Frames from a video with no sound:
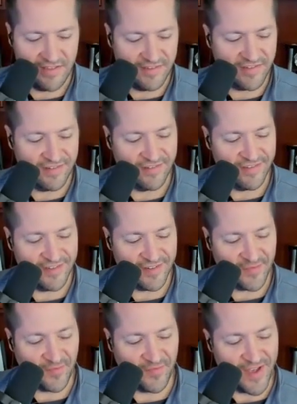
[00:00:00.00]
this
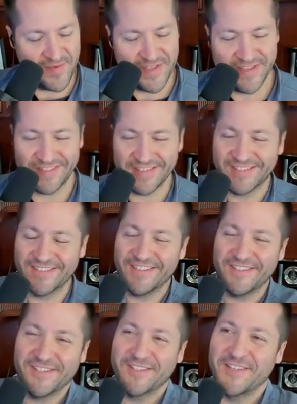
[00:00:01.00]

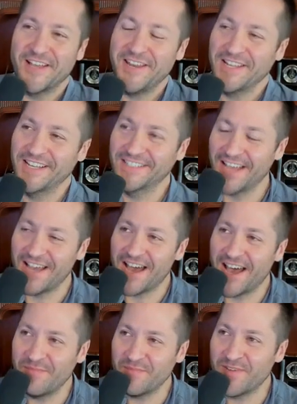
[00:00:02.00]
is exciting because
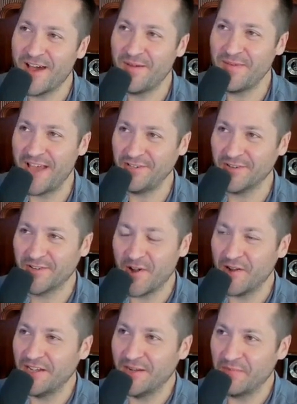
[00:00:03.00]
I'm as you're
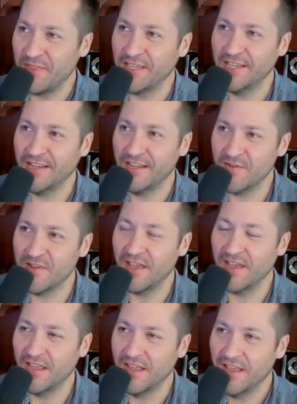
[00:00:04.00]
talking, I'm thinking,
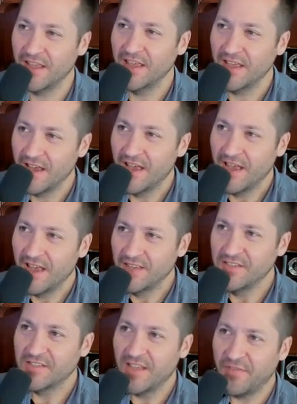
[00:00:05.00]
okay,
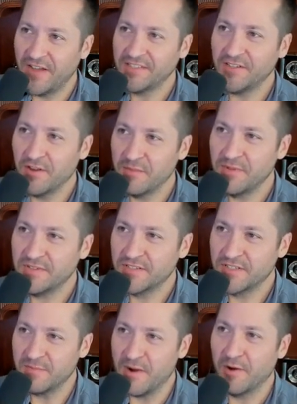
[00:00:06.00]
if I started the business
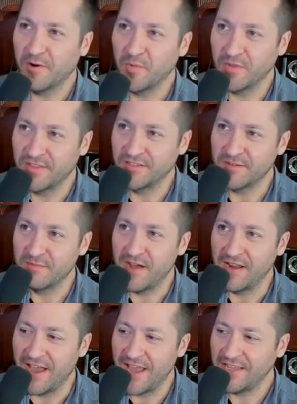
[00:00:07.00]
tomorrow with this in
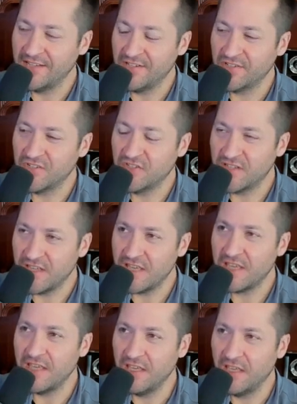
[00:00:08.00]
mind, I could
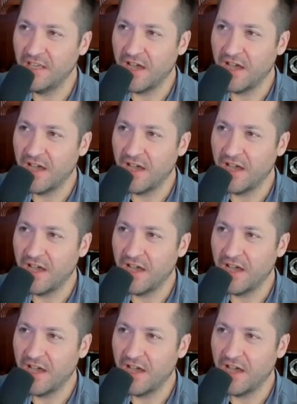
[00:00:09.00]
see,